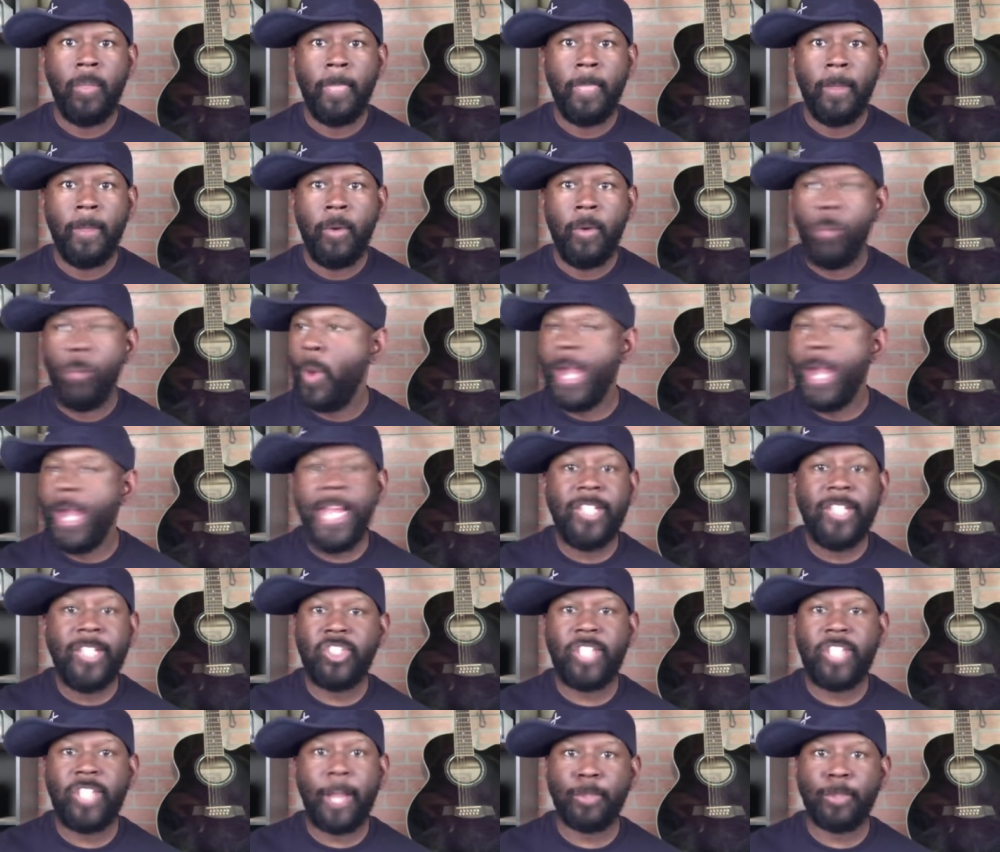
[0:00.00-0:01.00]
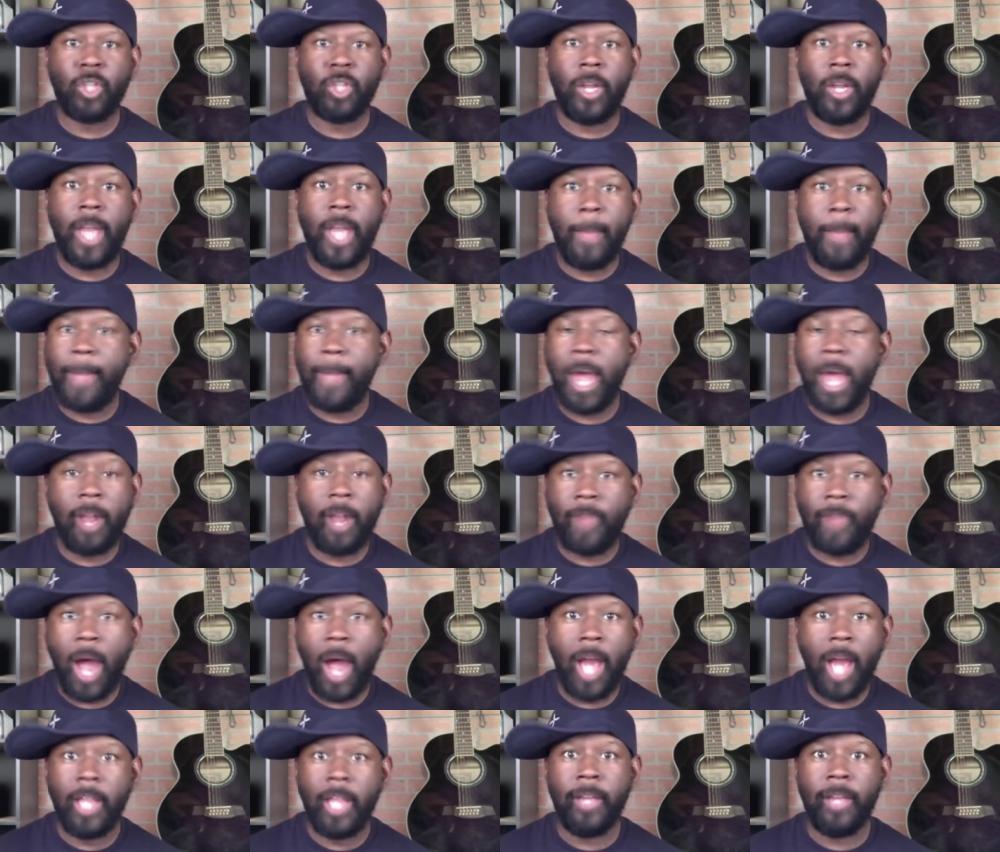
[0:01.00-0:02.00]
When he steps on that Mount of
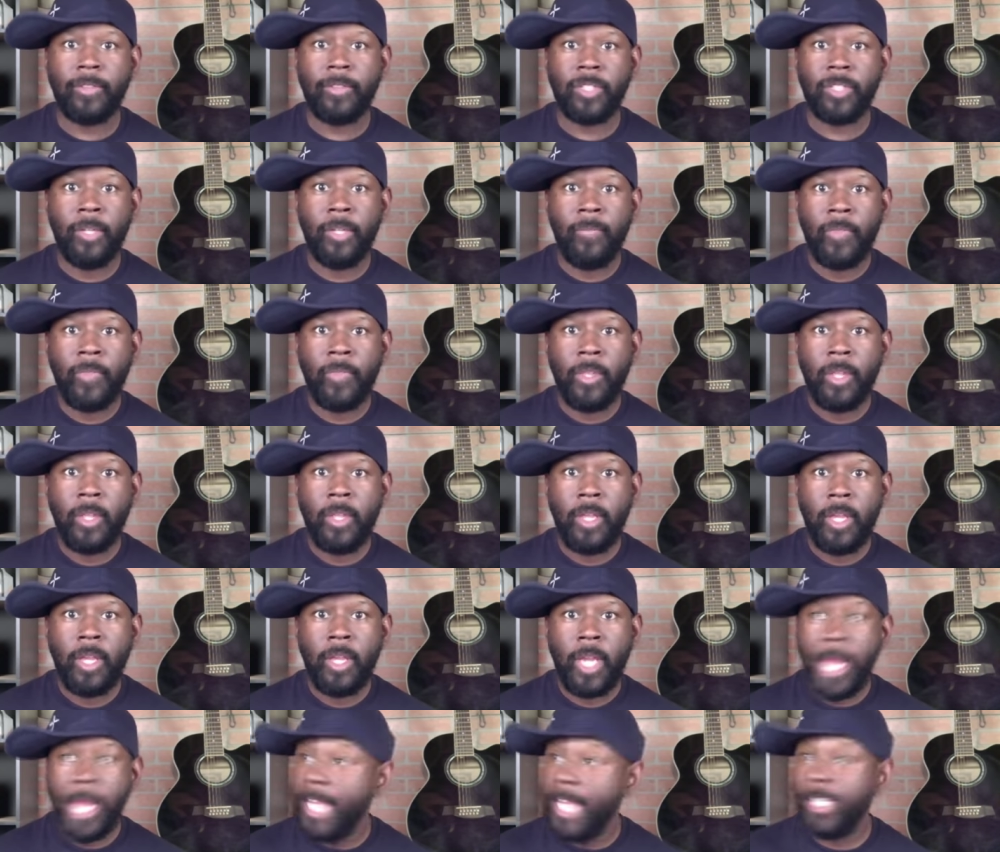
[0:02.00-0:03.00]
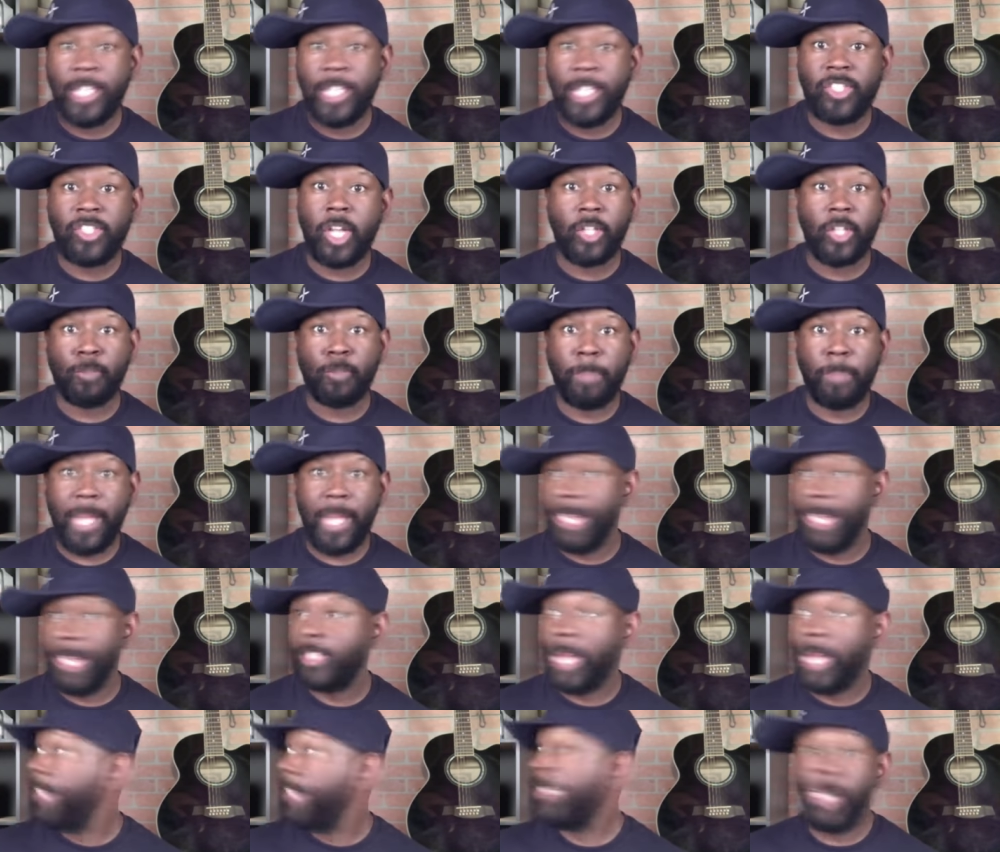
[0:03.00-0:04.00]
Olives, he, it's going to split. It's
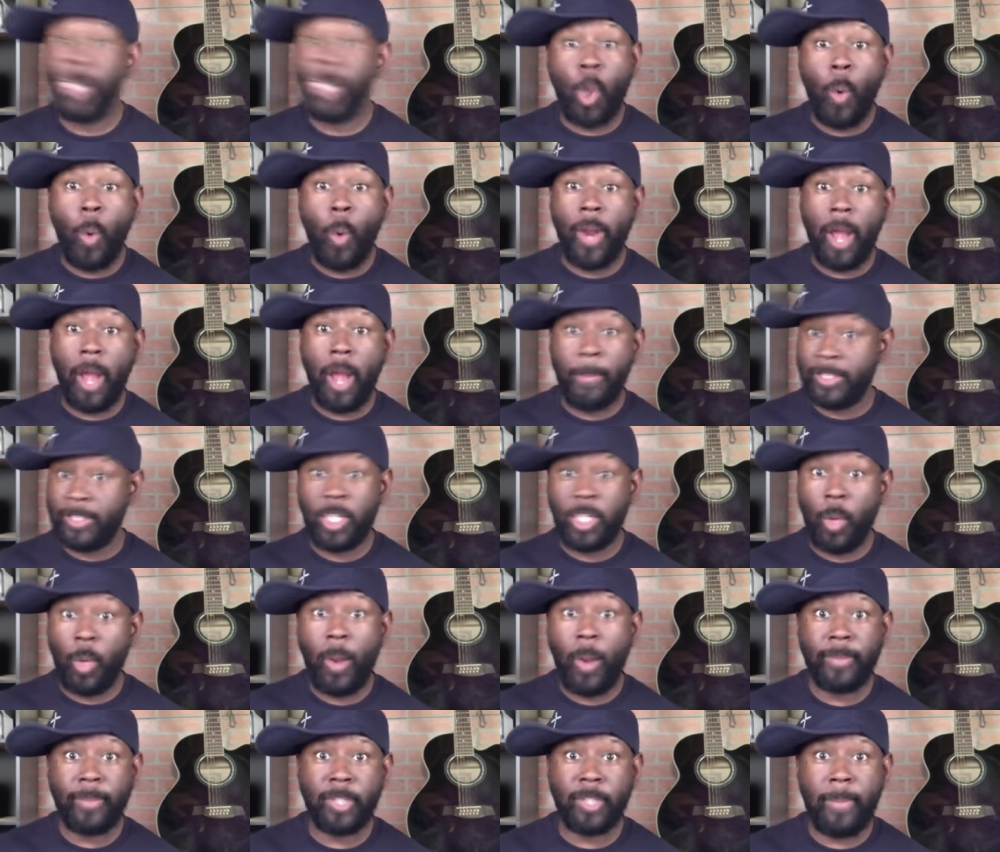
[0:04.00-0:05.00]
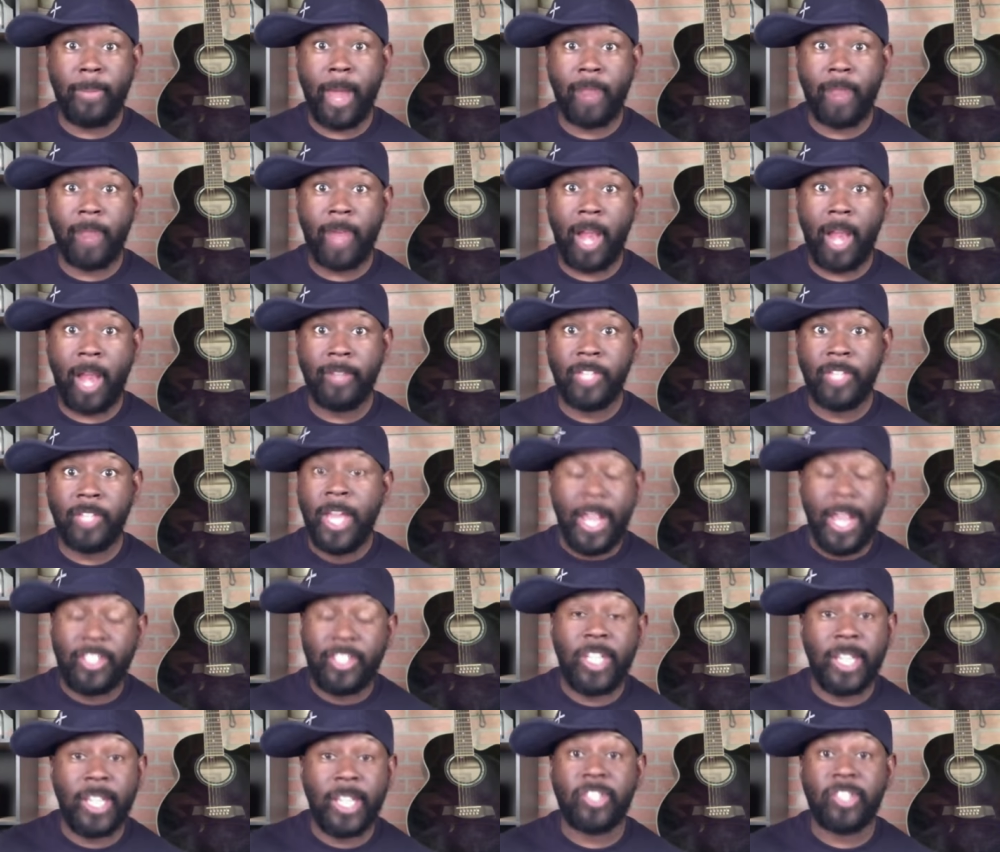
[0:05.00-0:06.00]
like, is he going up? Is he going up to the Mount of Olives? Is
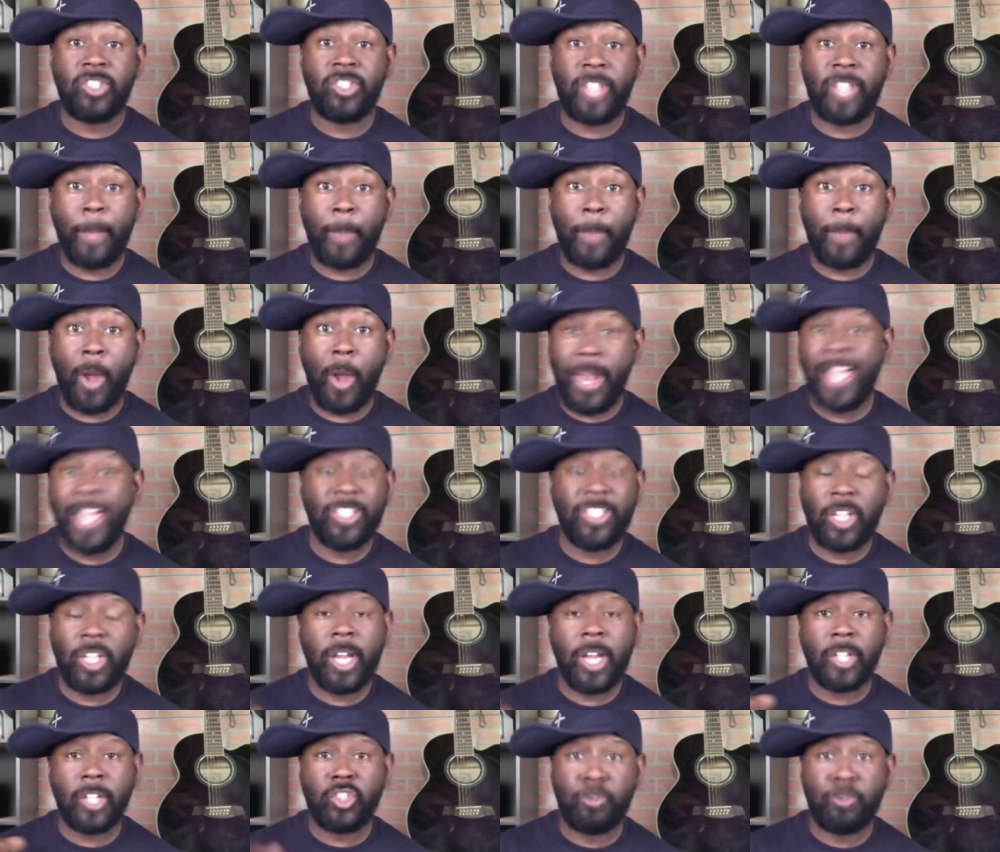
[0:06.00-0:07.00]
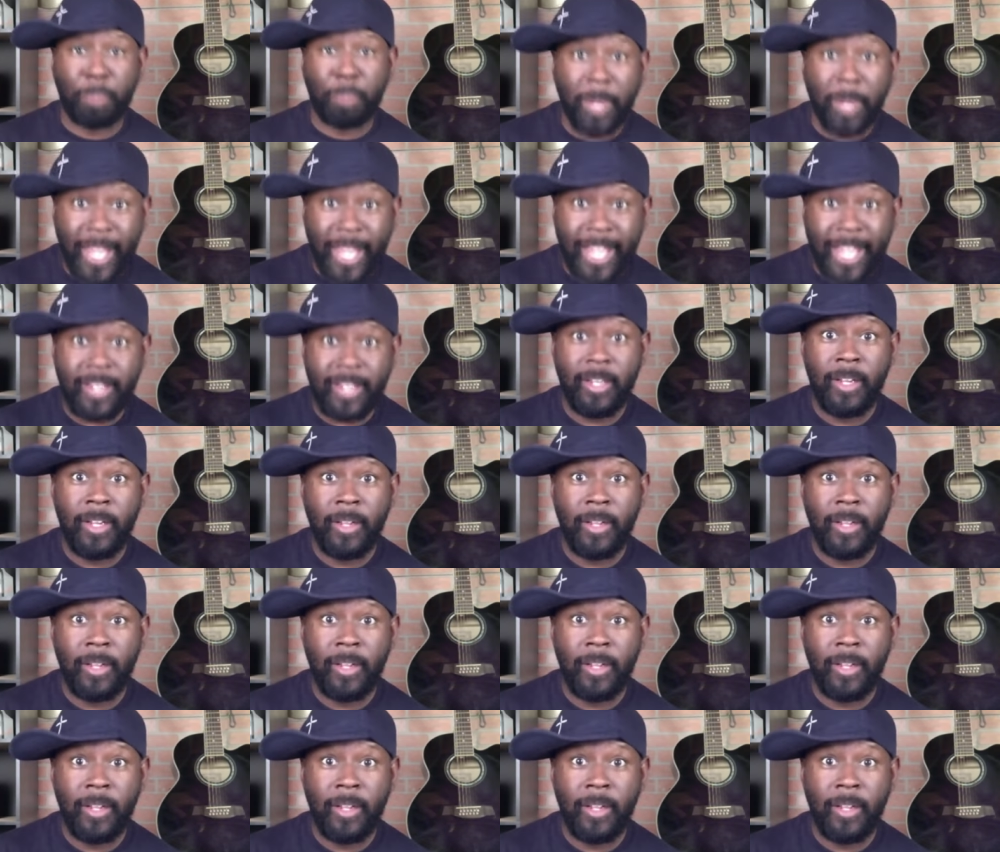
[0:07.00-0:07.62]
he going to step on it? Is it going to split?